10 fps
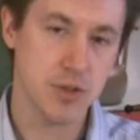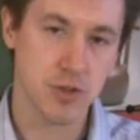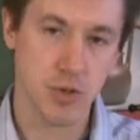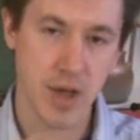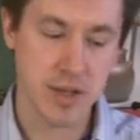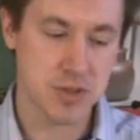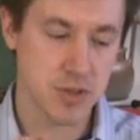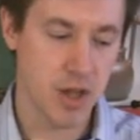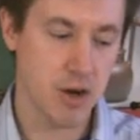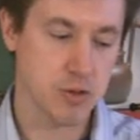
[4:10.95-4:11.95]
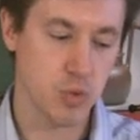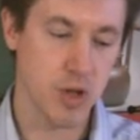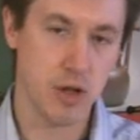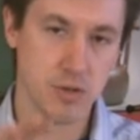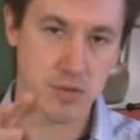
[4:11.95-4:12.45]
So that's there as
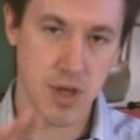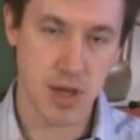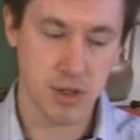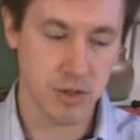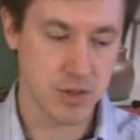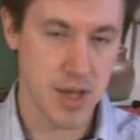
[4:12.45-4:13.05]
well. Take a look,